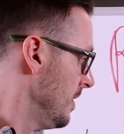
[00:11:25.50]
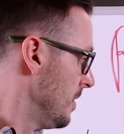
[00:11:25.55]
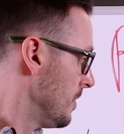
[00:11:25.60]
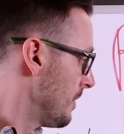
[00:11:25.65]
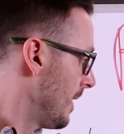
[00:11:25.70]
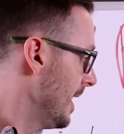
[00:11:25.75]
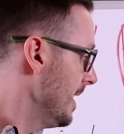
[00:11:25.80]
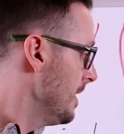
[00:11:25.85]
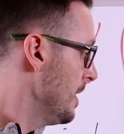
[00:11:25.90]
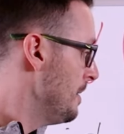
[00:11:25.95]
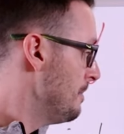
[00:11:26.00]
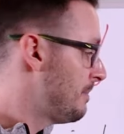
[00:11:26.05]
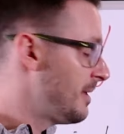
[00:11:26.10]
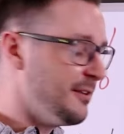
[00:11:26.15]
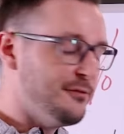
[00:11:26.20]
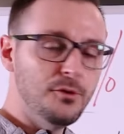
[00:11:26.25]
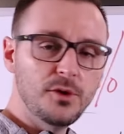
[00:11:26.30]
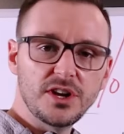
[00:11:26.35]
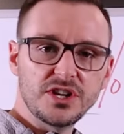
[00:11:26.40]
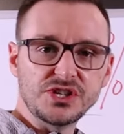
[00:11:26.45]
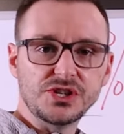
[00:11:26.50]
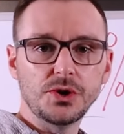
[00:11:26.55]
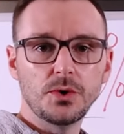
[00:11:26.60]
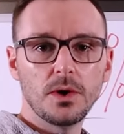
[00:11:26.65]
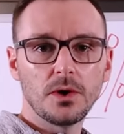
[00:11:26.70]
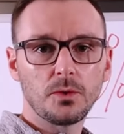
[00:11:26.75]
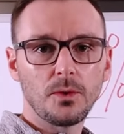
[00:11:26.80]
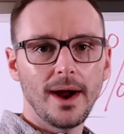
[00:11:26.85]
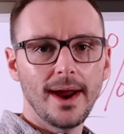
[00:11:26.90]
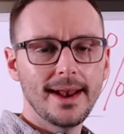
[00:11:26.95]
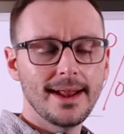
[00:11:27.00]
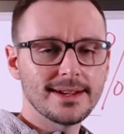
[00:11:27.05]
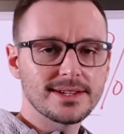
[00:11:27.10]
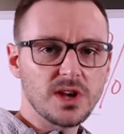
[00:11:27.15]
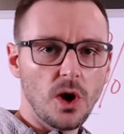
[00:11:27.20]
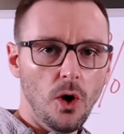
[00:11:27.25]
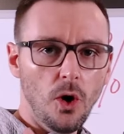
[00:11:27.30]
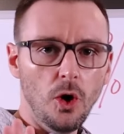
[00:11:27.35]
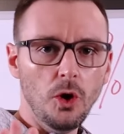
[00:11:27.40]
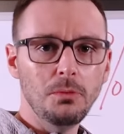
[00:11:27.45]
right? But if we do it right, it's
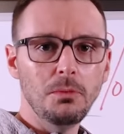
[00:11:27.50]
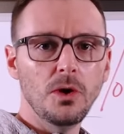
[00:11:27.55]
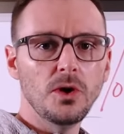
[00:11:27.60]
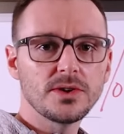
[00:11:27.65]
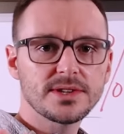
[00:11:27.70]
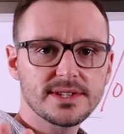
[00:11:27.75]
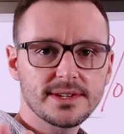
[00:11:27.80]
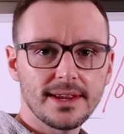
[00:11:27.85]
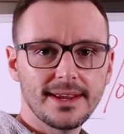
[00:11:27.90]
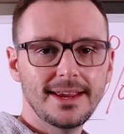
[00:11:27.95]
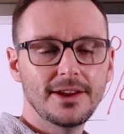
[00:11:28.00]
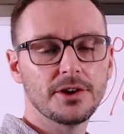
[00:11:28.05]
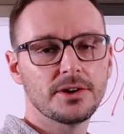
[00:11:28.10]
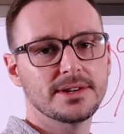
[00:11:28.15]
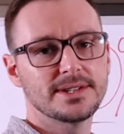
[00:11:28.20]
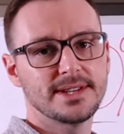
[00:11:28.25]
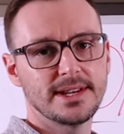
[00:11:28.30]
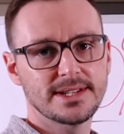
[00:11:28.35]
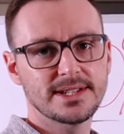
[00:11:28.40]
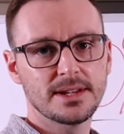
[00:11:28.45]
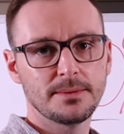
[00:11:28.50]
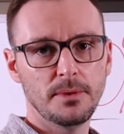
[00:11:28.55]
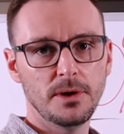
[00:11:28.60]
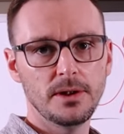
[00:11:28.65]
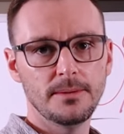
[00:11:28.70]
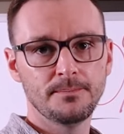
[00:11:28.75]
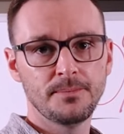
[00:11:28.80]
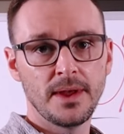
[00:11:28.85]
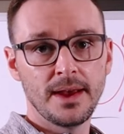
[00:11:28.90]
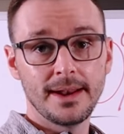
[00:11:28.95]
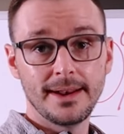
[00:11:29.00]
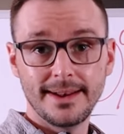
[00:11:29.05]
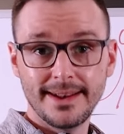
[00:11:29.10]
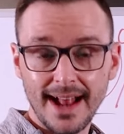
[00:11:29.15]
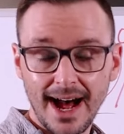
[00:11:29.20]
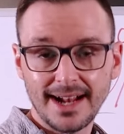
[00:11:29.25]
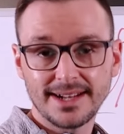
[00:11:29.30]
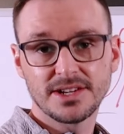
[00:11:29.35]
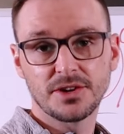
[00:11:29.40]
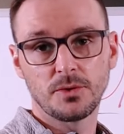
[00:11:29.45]
almost irresistible
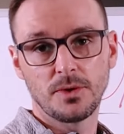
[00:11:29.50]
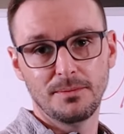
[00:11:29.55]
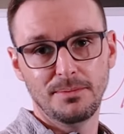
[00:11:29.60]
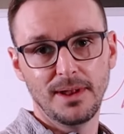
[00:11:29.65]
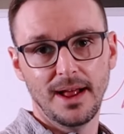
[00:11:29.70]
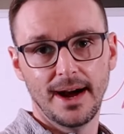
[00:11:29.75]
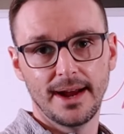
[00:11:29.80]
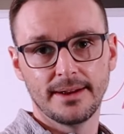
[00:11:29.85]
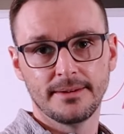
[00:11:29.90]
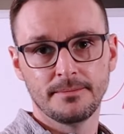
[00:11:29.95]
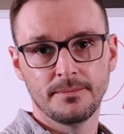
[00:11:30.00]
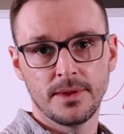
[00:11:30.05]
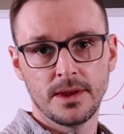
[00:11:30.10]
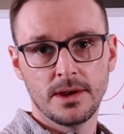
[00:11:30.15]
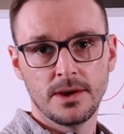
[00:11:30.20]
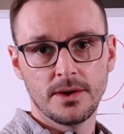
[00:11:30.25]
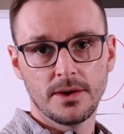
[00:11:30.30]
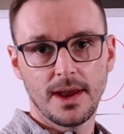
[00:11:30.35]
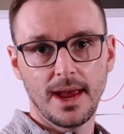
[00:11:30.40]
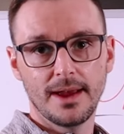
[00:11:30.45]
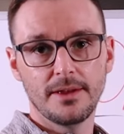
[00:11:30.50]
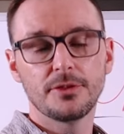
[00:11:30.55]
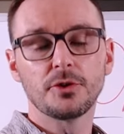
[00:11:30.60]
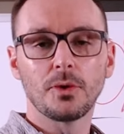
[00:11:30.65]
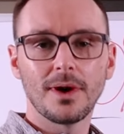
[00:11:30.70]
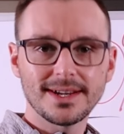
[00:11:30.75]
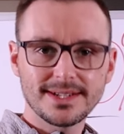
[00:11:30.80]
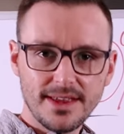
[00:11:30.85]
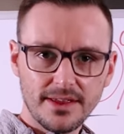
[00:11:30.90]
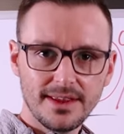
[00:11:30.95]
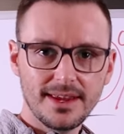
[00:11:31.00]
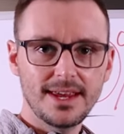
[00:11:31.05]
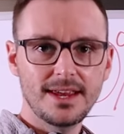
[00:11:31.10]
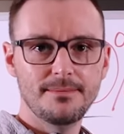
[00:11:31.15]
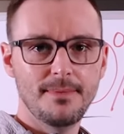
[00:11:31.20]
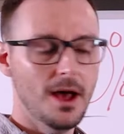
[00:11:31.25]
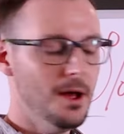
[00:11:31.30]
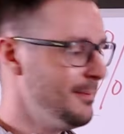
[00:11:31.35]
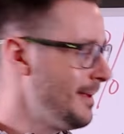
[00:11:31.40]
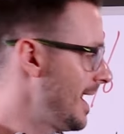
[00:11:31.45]
not to reply. Okay, the rest of the
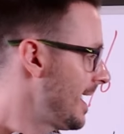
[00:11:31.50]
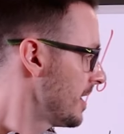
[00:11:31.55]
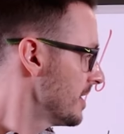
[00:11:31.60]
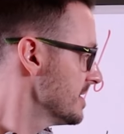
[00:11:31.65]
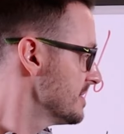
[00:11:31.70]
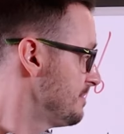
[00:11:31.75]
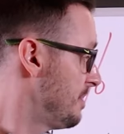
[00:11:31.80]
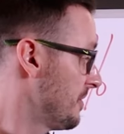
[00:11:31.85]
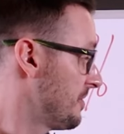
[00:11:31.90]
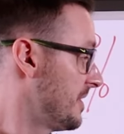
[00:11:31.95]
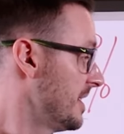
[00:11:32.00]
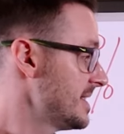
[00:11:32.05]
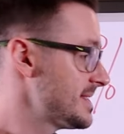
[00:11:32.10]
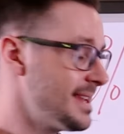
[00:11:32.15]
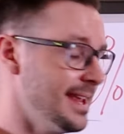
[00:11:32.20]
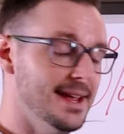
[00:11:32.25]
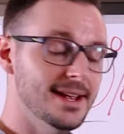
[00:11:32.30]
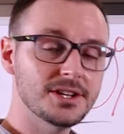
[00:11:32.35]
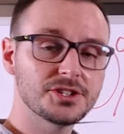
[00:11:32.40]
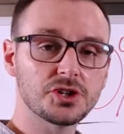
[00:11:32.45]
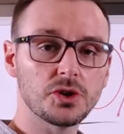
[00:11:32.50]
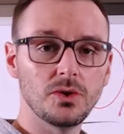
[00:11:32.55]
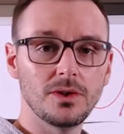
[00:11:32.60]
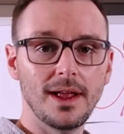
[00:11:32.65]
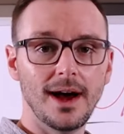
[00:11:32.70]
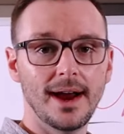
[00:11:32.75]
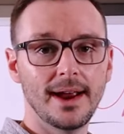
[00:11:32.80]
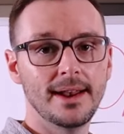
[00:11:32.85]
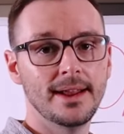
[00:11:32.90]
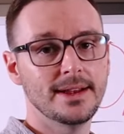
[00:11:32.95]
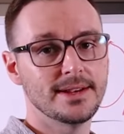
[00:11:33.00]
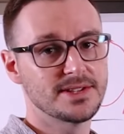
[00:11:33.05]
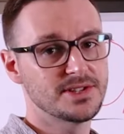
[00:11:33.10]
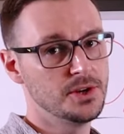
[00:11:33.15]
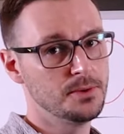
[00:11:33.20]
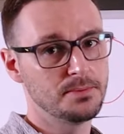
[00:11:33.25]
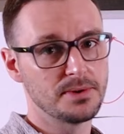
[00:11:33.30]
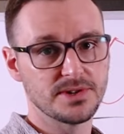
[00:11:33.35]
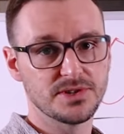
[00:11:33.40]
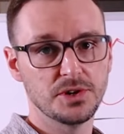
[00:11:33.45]
email matters, but this intro line is
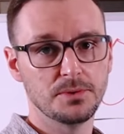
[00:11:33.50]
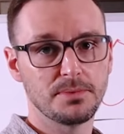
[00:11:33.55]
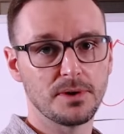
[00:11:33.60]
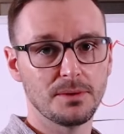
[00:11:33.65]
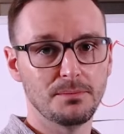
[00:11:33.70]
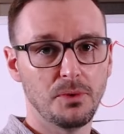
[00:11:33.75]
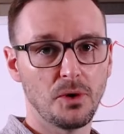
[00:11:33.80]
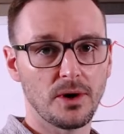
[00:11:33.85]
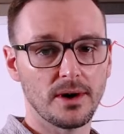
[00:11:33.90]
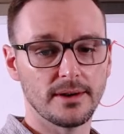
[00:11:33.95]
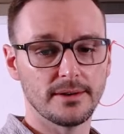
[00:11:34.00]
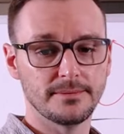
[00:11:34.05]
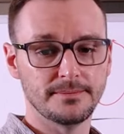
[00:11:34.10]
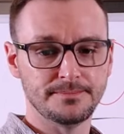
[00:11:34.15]
super, super important.